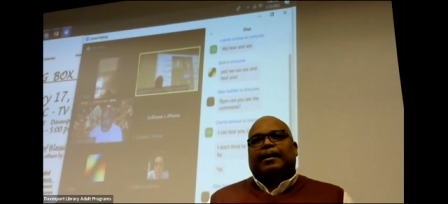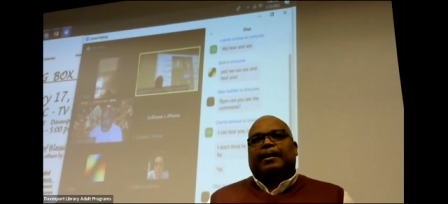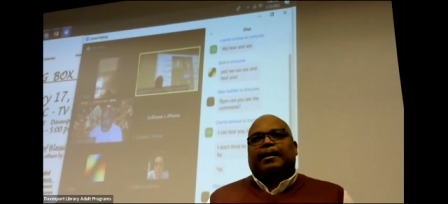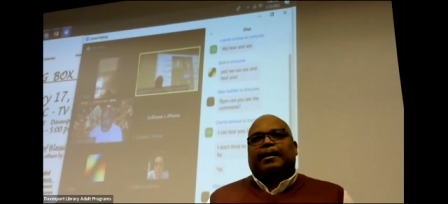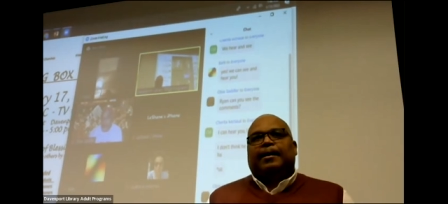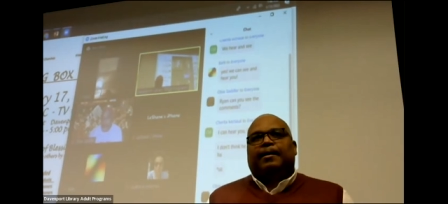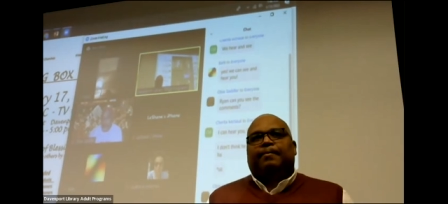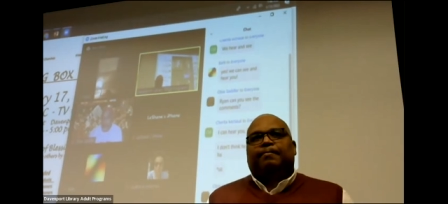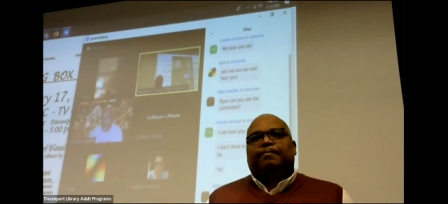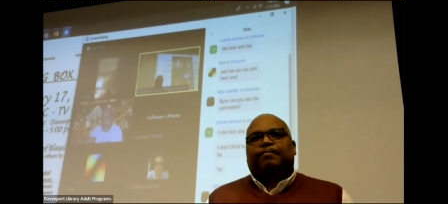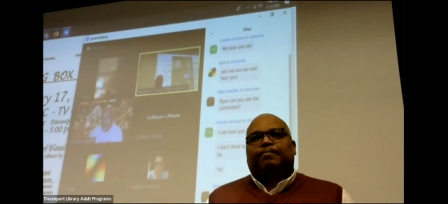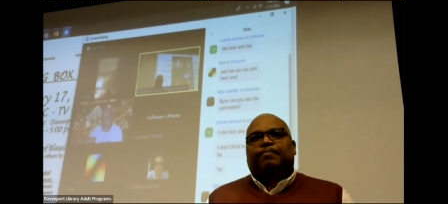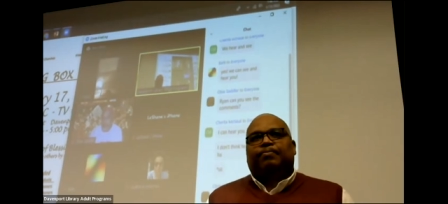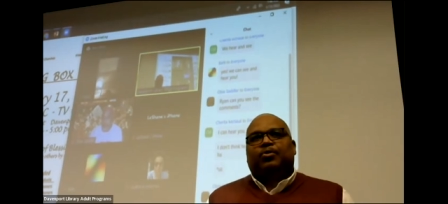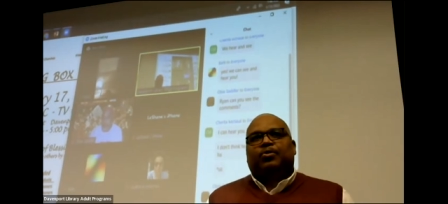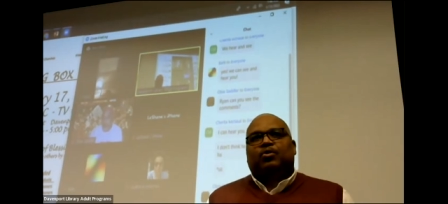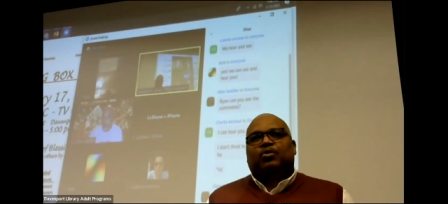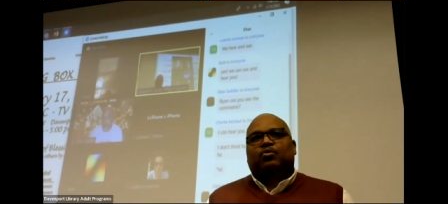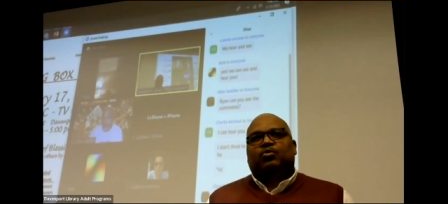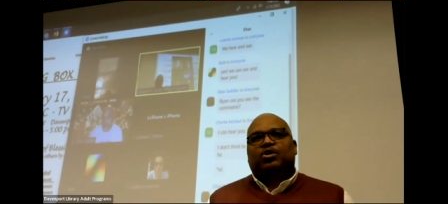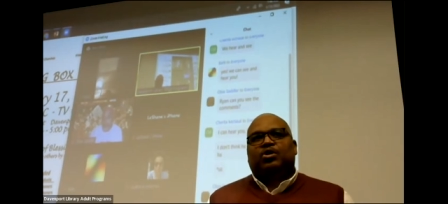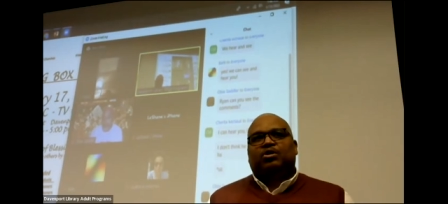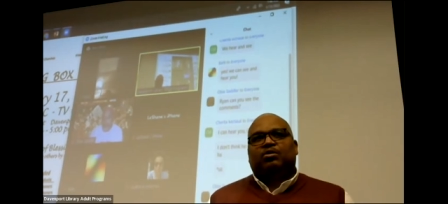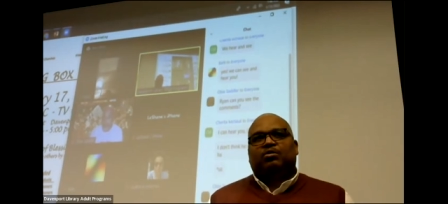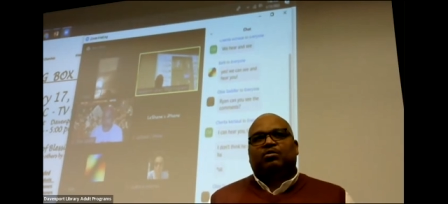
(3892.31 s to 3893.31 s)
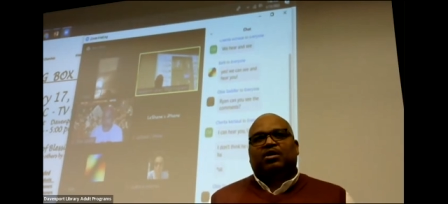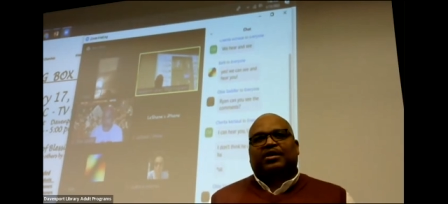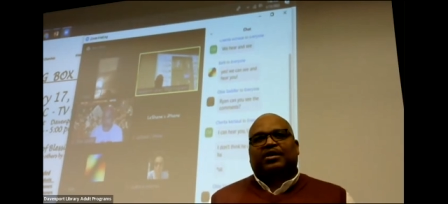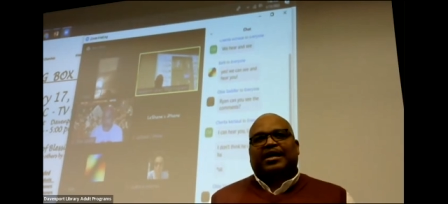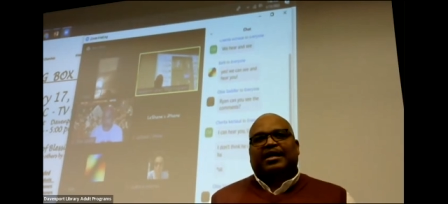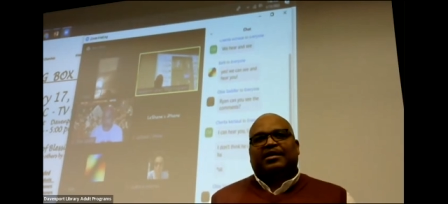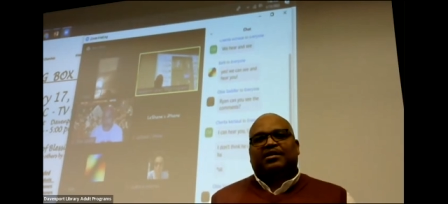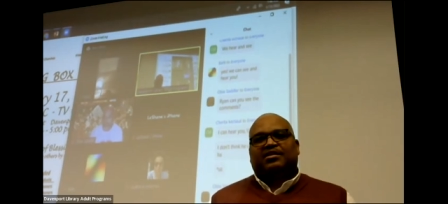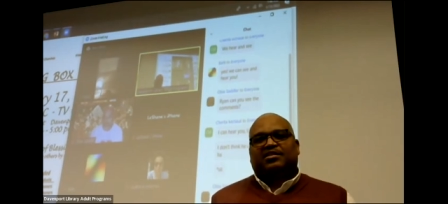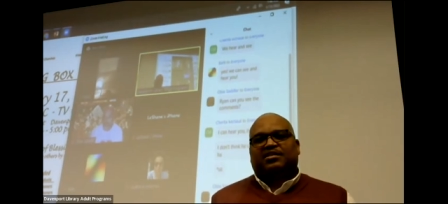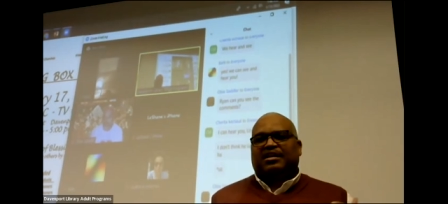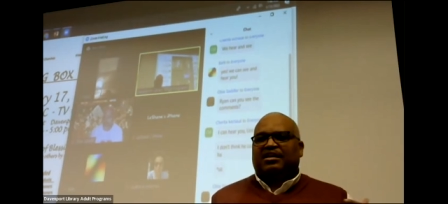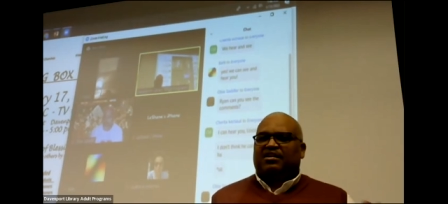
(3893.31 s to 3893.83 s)
When you
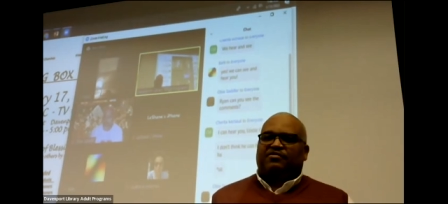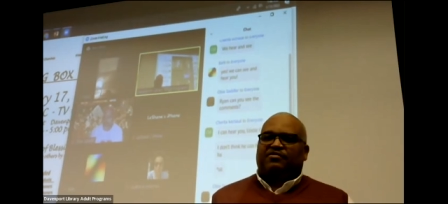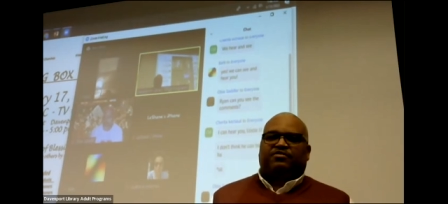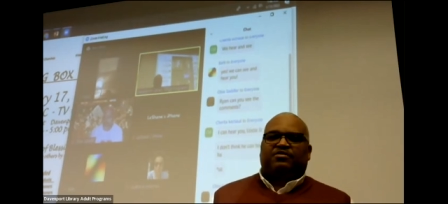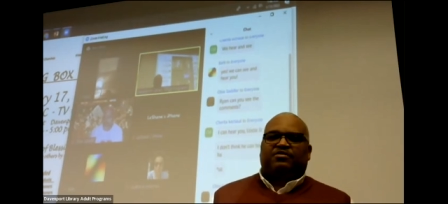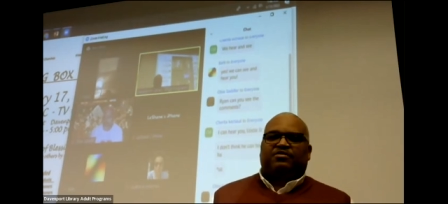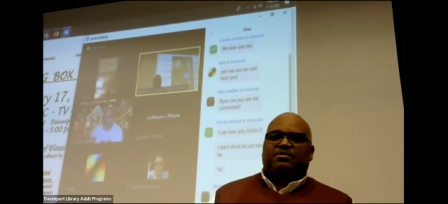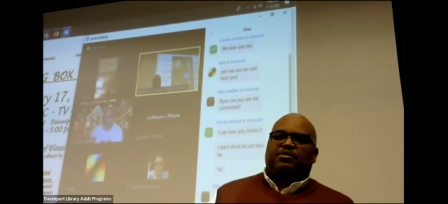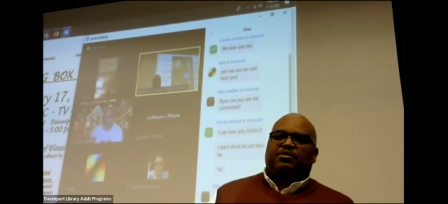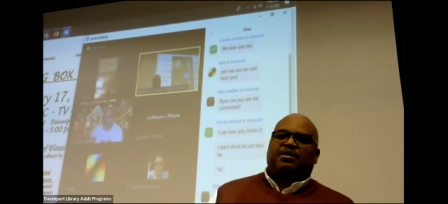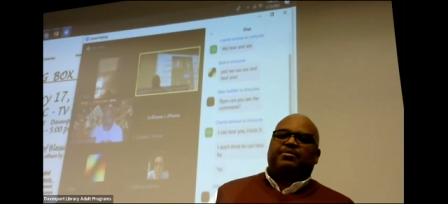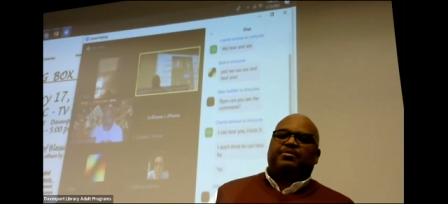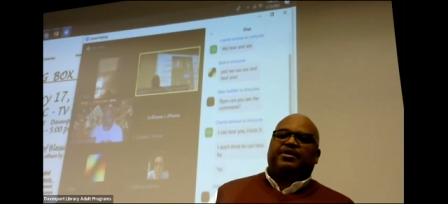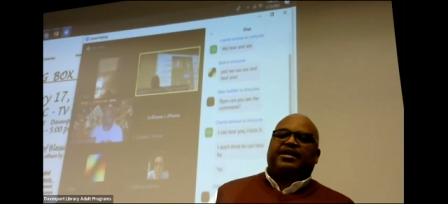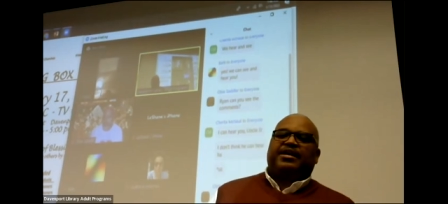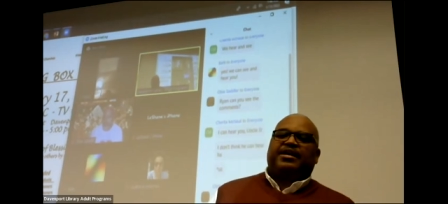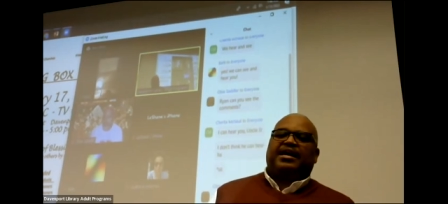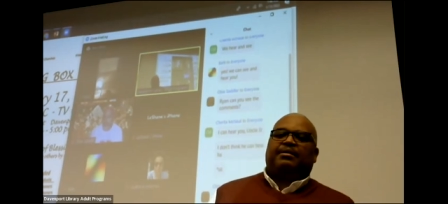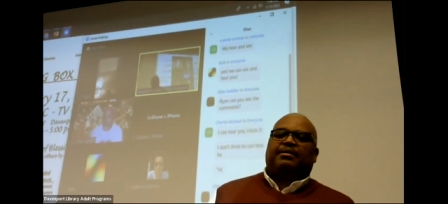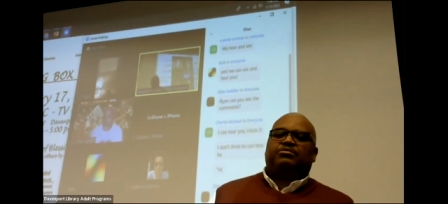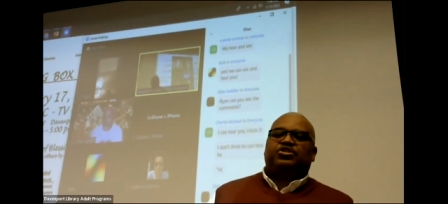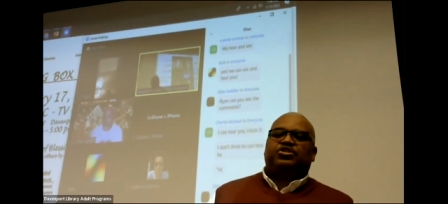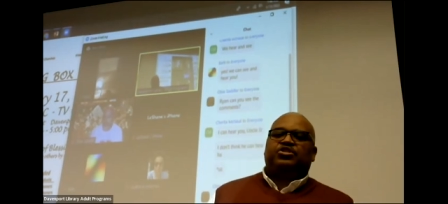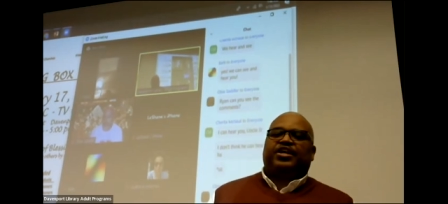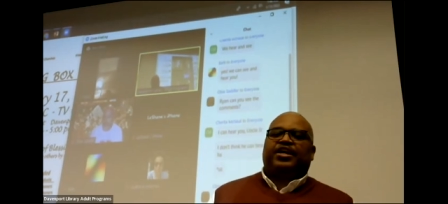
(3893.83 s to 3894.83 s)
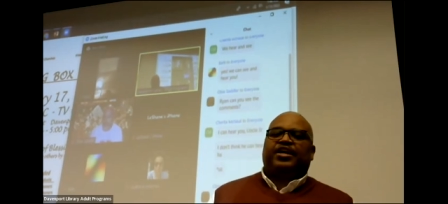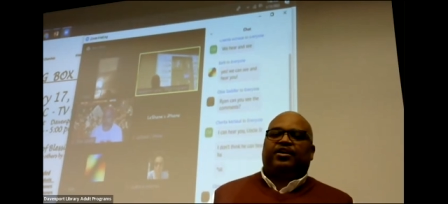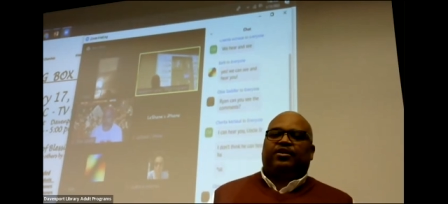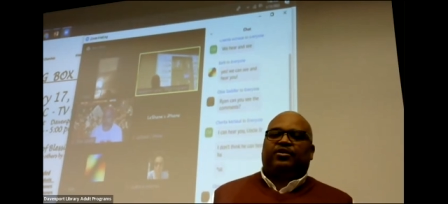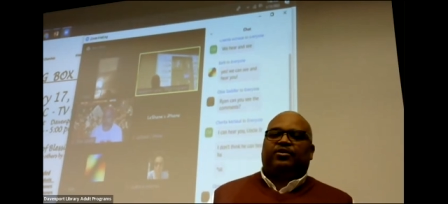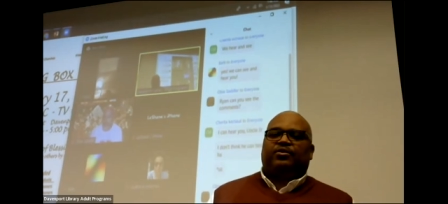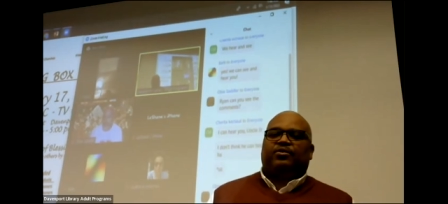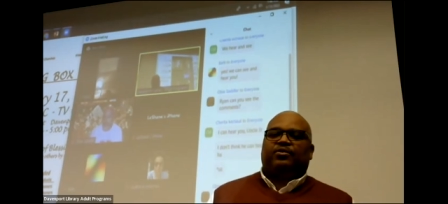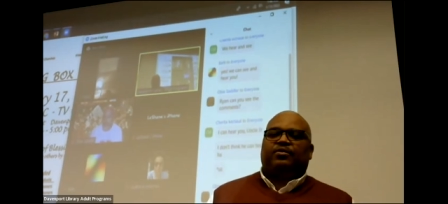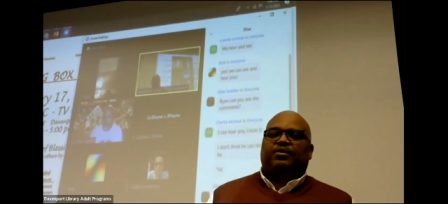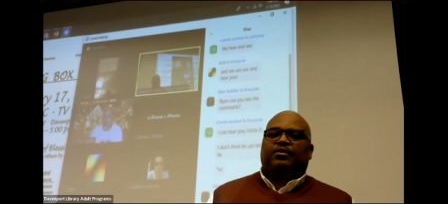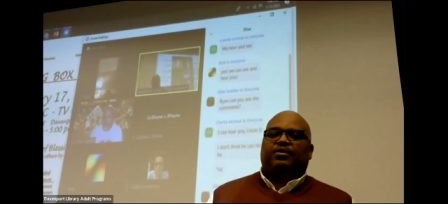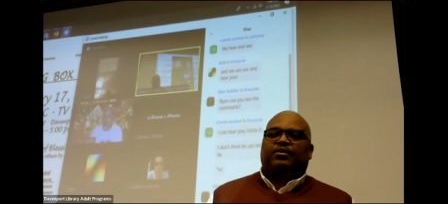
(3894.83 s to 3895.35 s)
look at his letter from the Birmingham
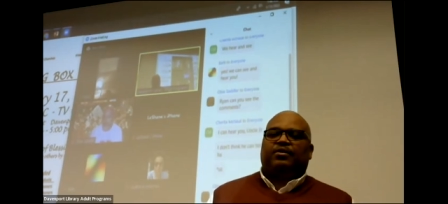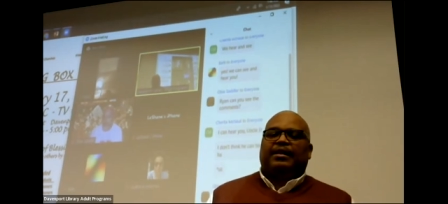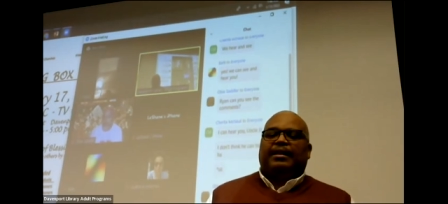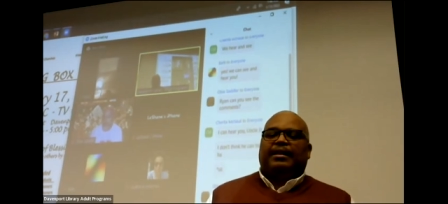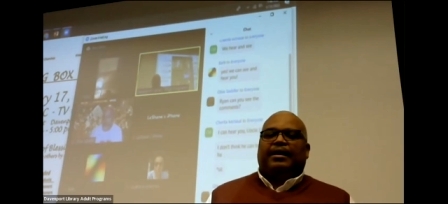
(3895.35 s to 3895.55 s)
jail,